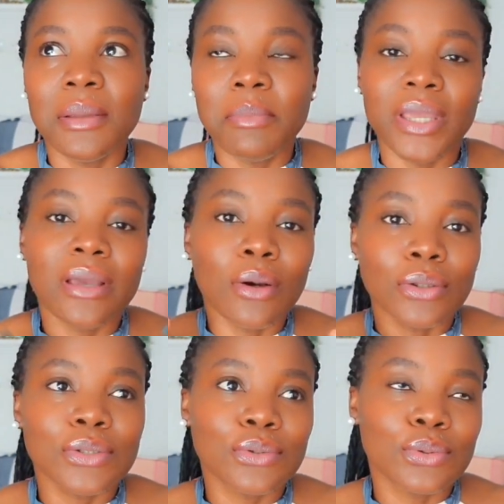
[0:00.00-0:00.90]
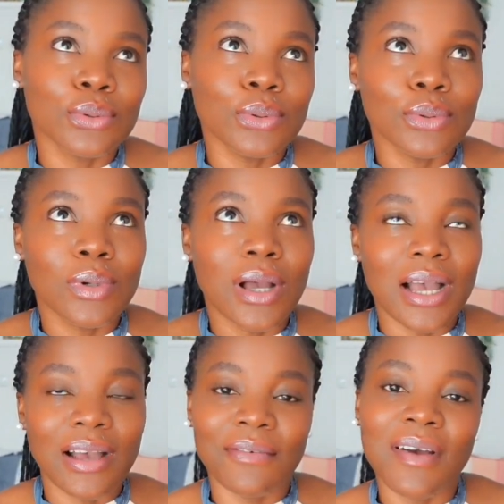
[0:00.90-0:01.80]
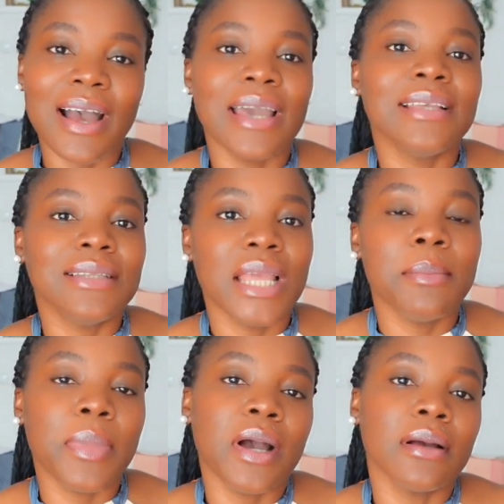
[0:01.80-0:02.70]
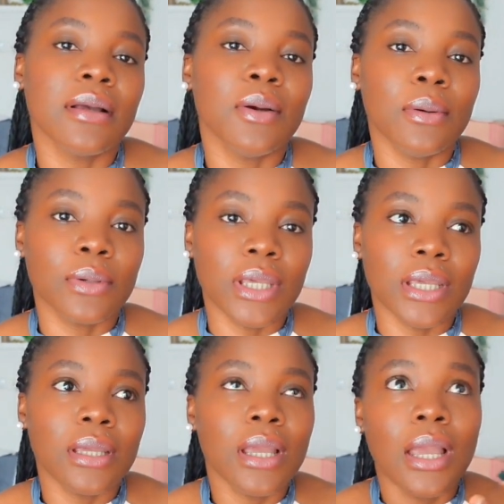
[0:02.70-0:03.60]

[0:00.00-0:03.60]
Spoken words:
make us to have high temper. Okay,